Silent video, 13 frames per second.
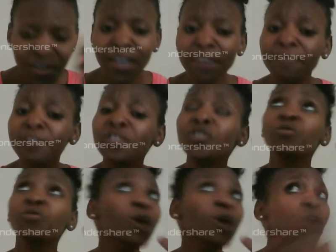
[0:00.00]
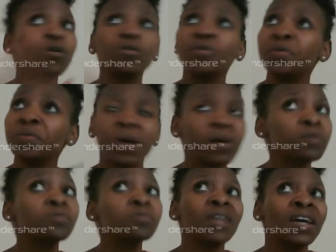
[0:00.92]
even you couldn't
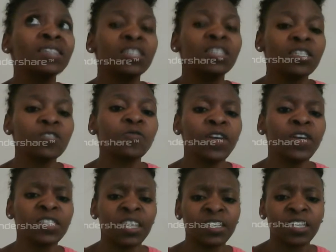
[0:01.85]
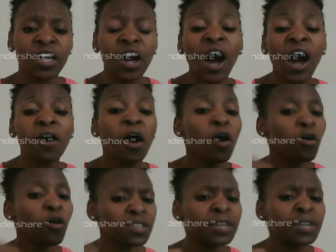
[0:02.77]
recognize his face as he hung
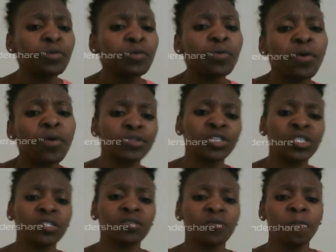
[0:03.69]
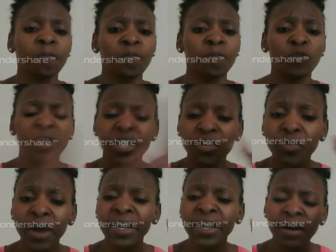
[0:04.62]
on that cross when he
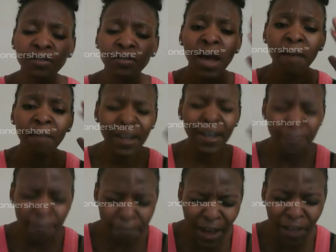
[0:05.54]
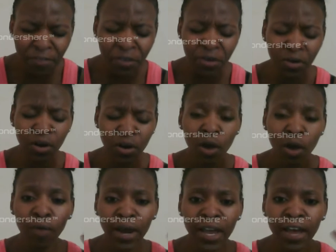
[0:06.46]
cried out, "My Father,
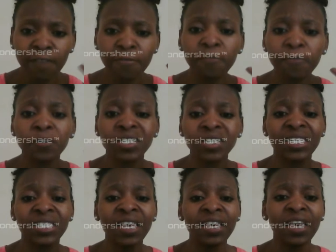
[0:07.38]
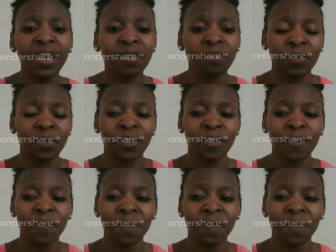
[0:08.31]
why have you forsaken me?"